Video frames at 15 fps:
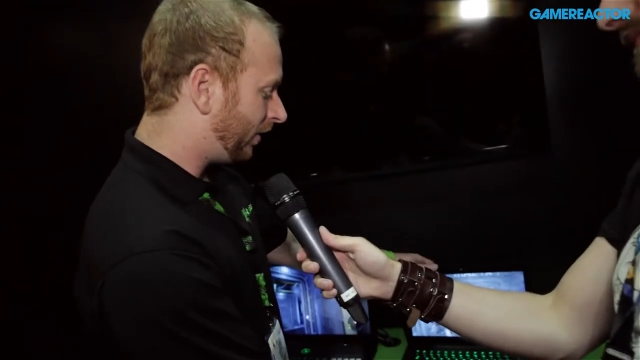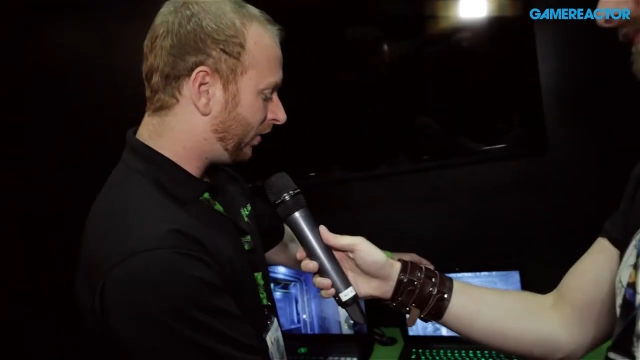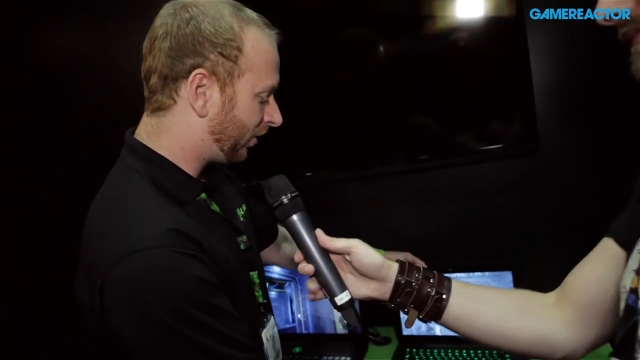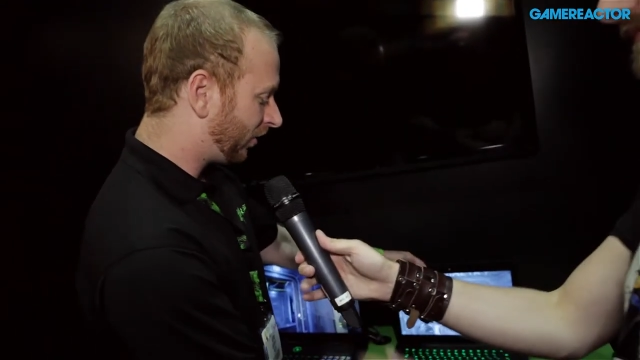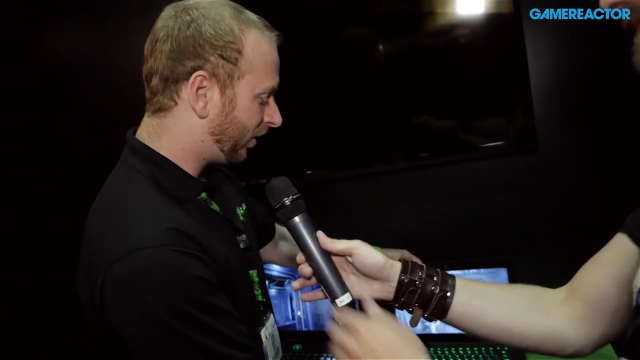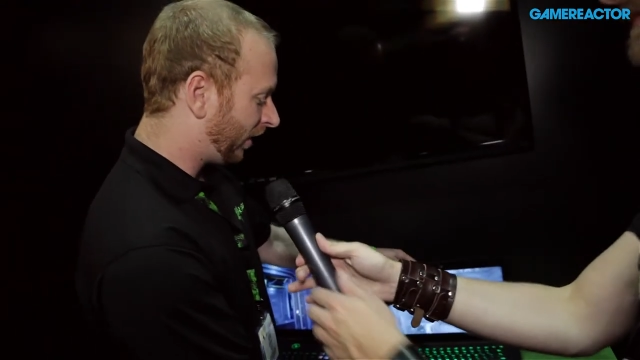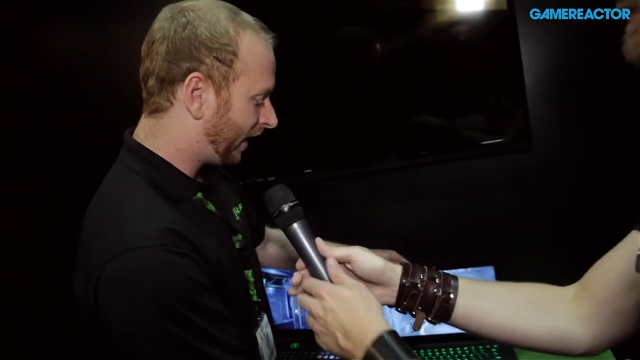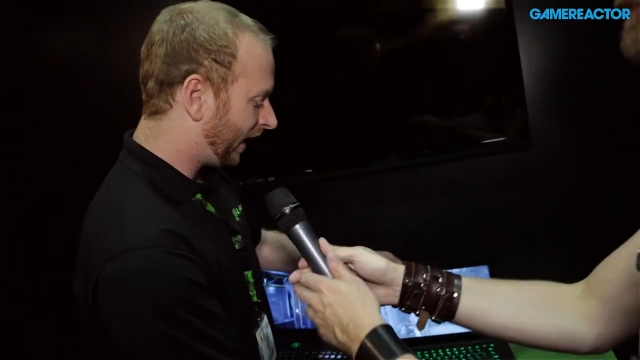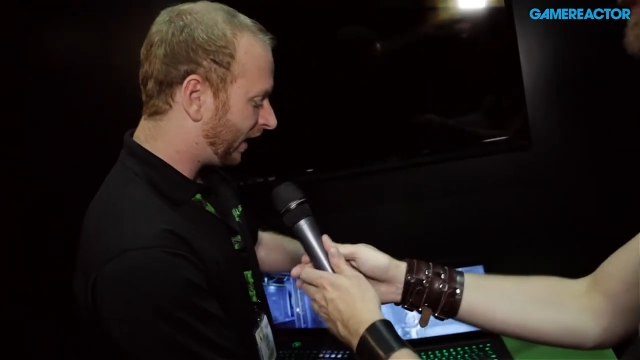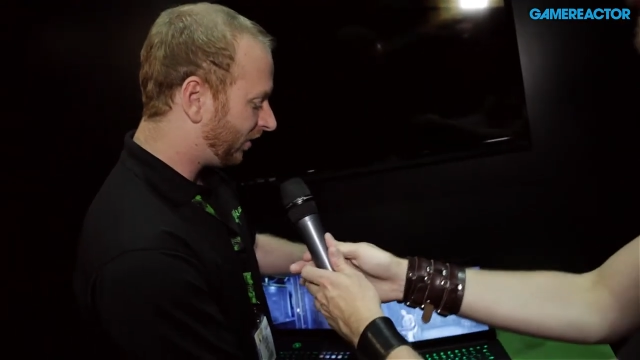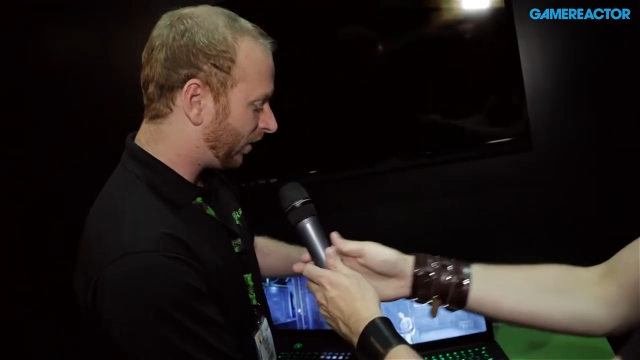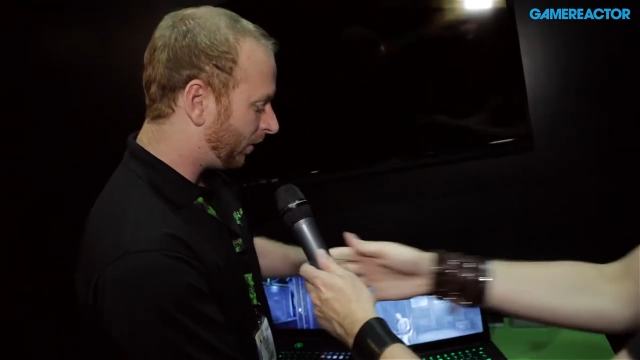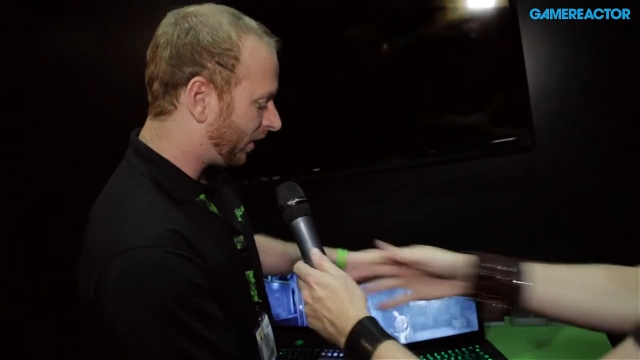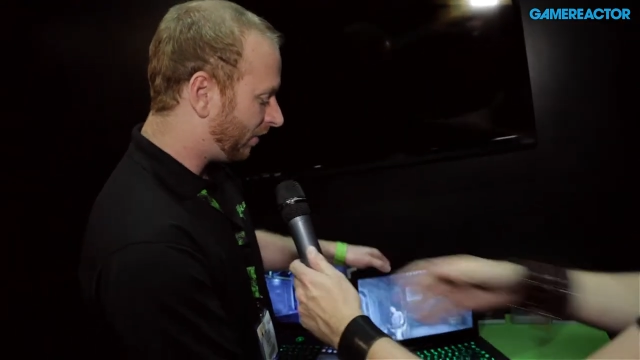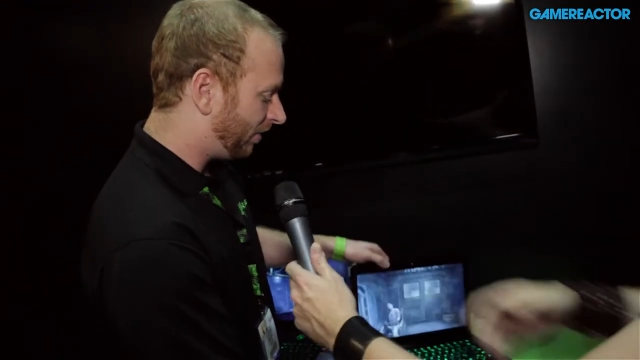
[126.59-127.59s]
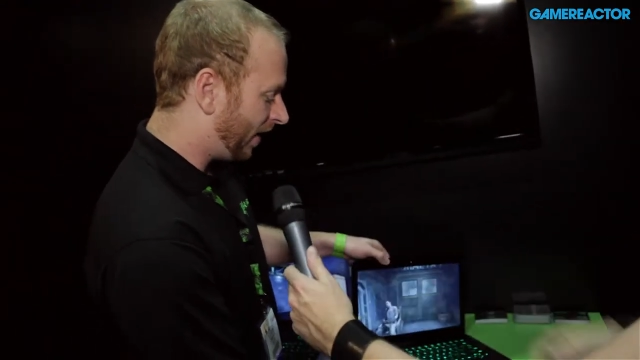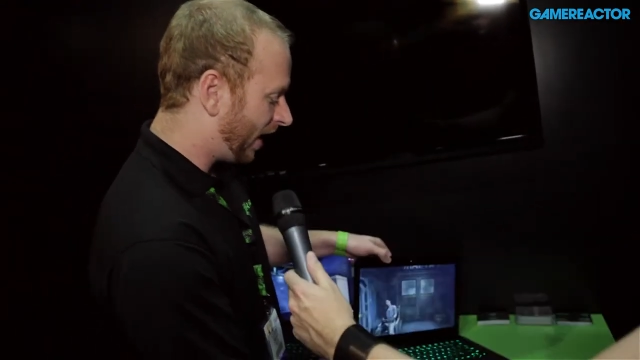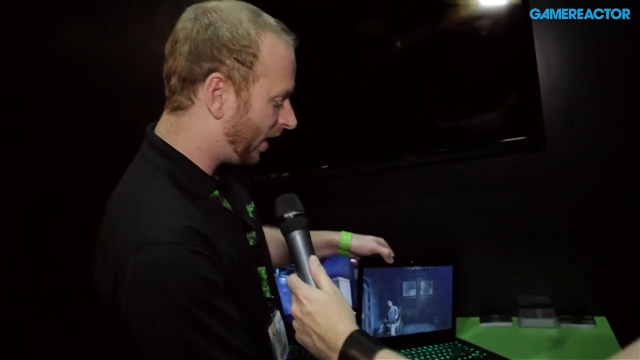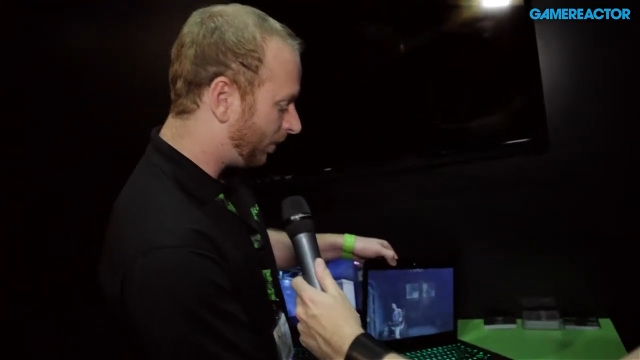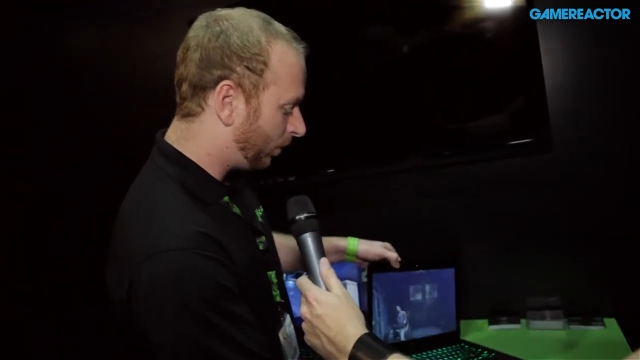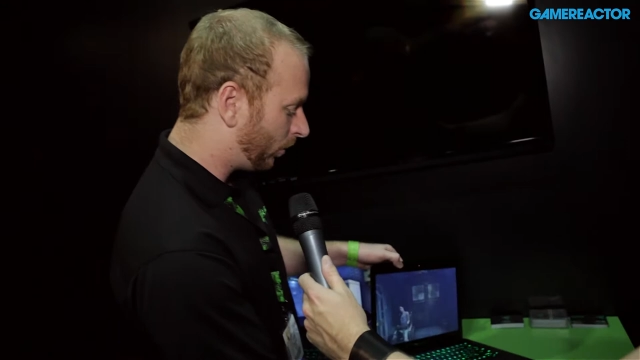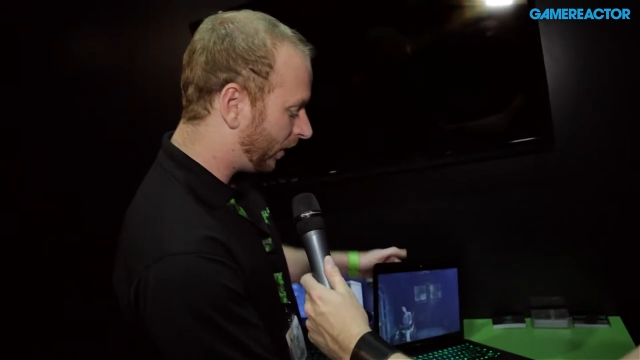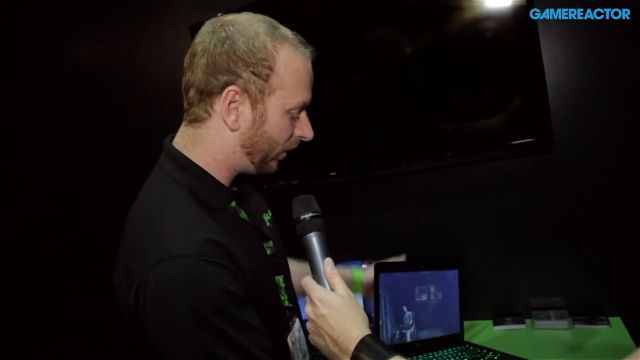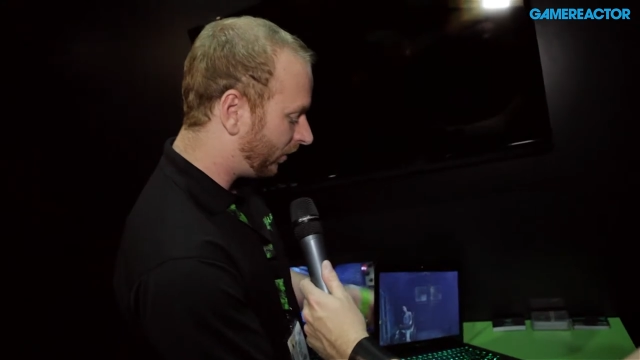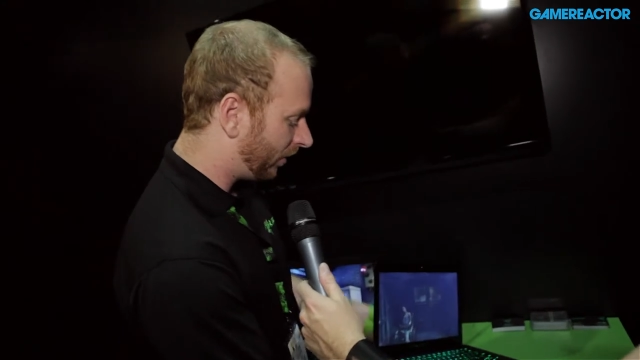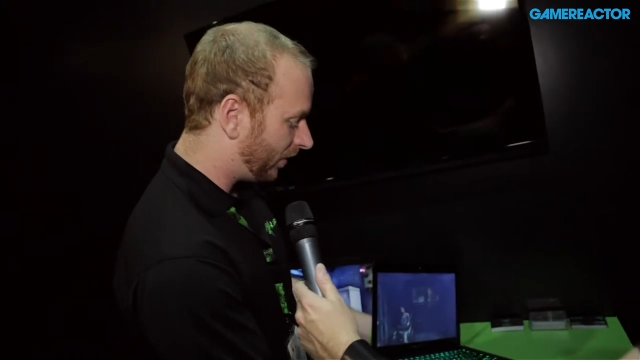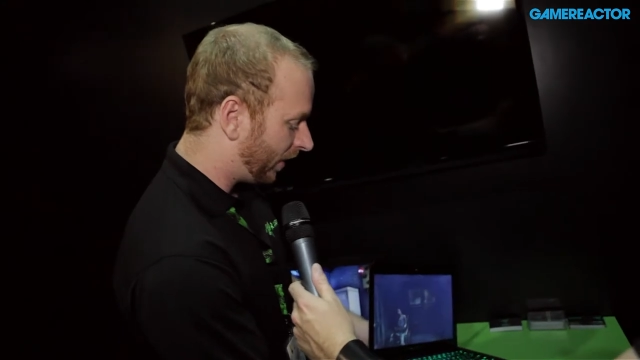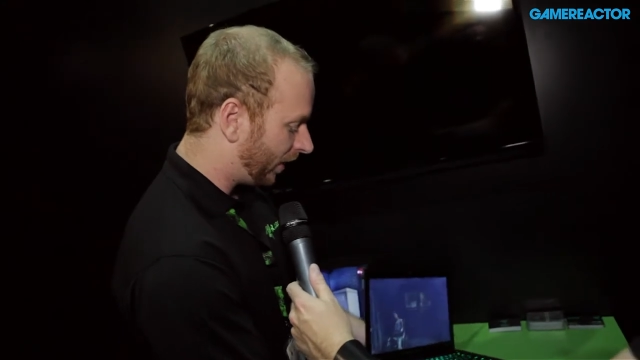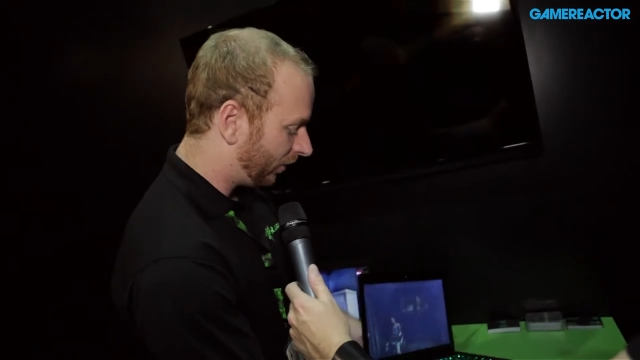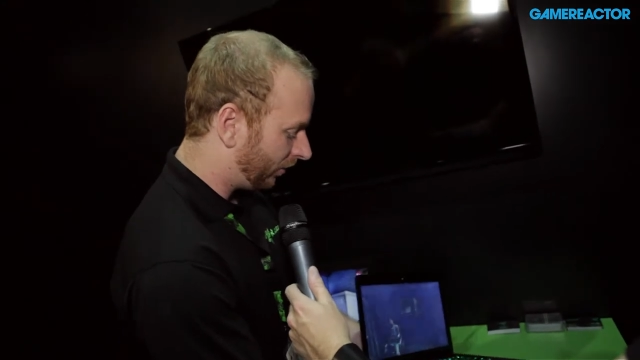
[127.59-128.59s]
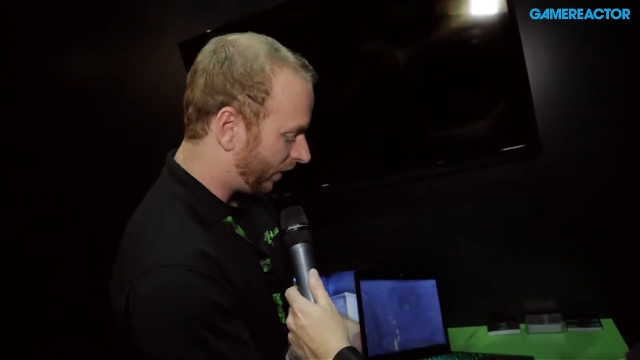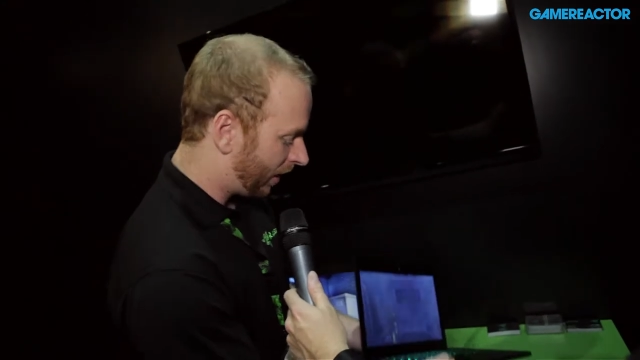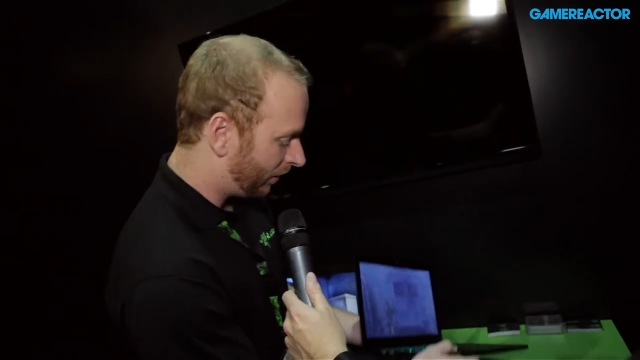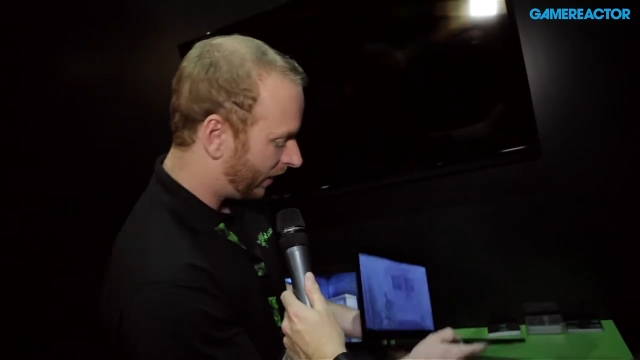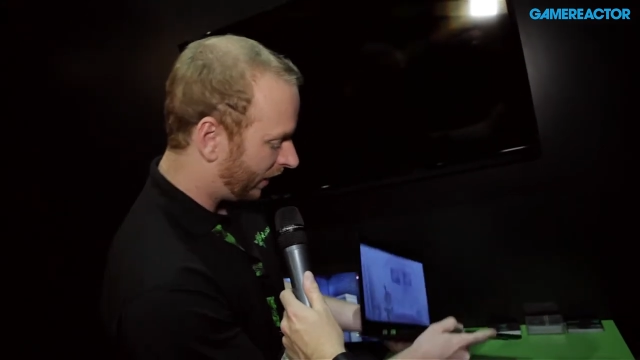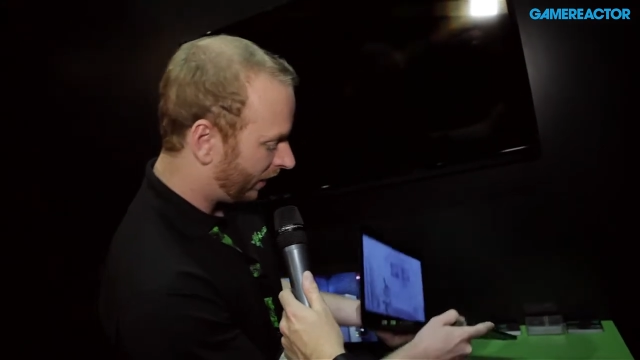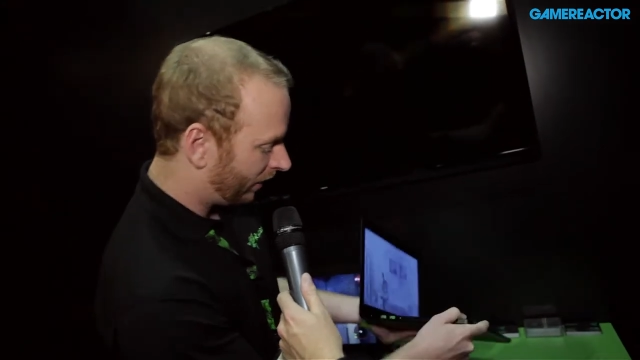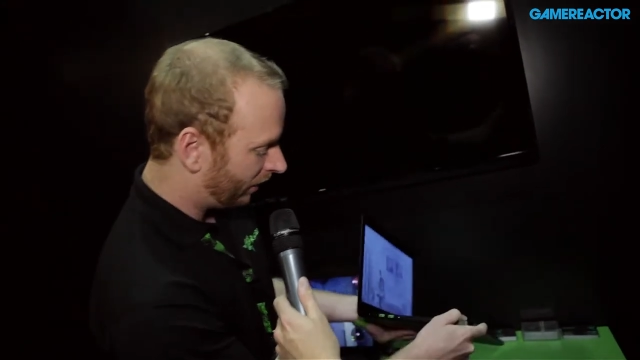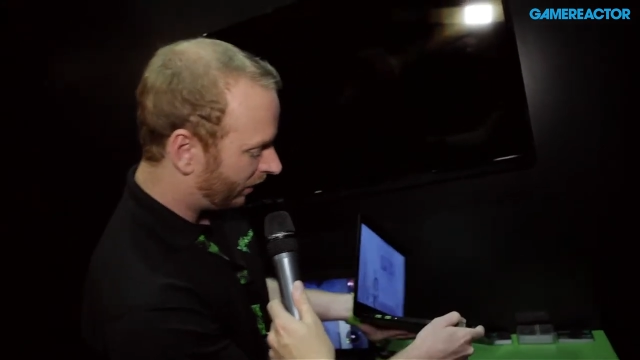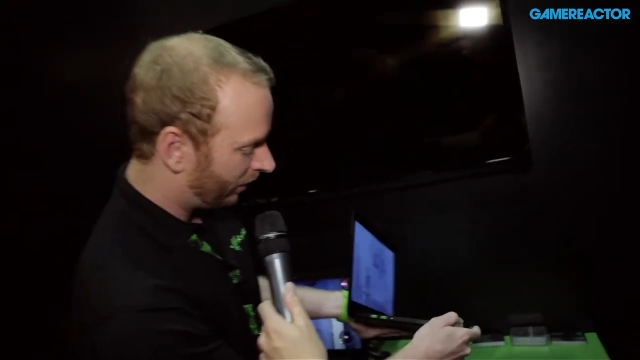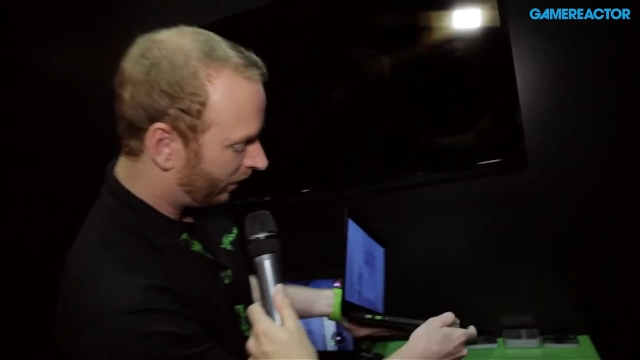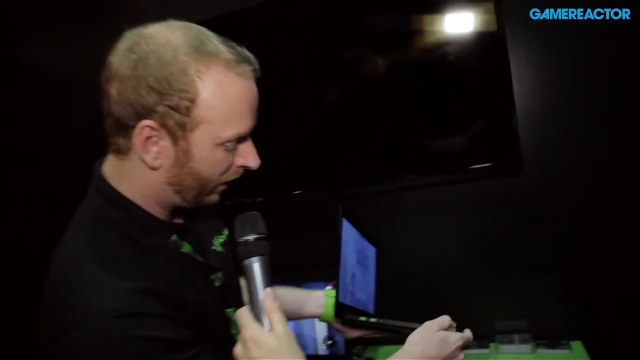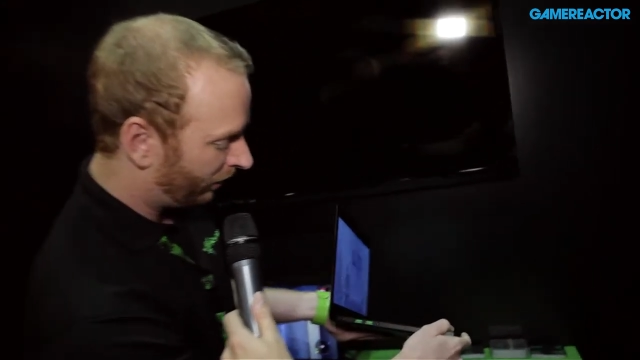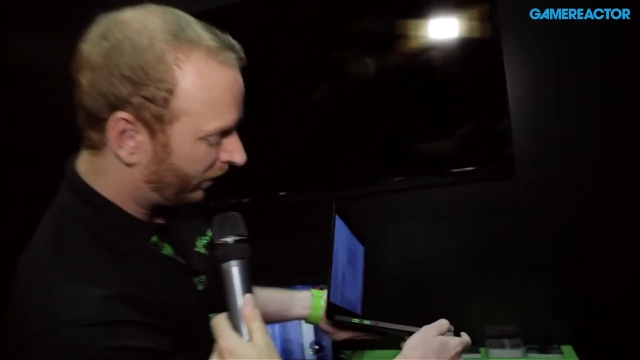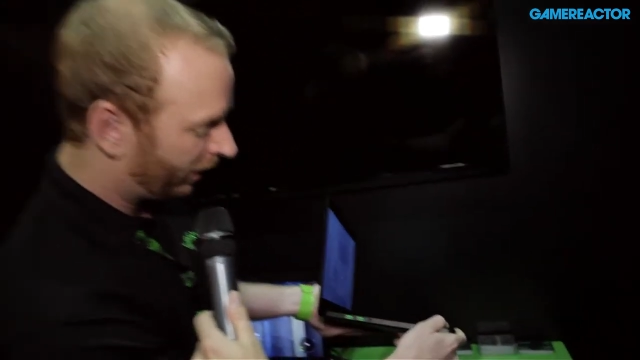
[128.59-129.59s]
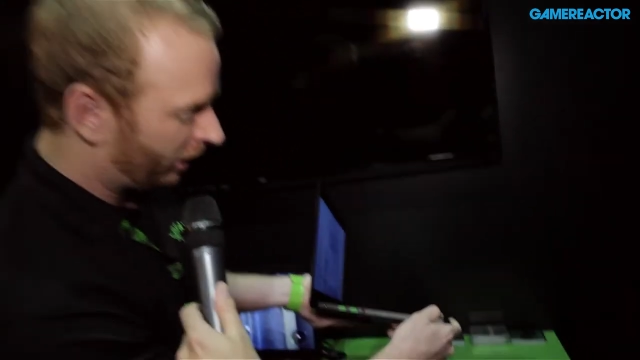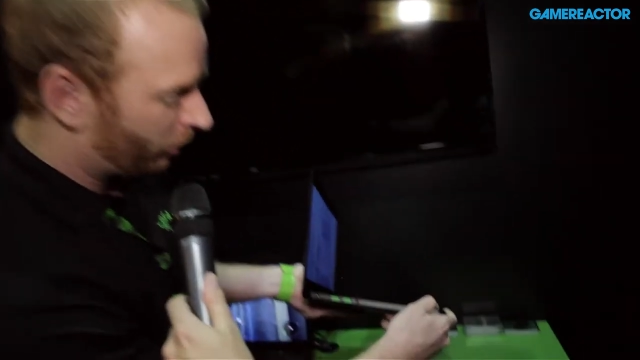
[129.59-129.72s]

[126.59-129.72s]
just looking at some of the finer points of this, I mean, even the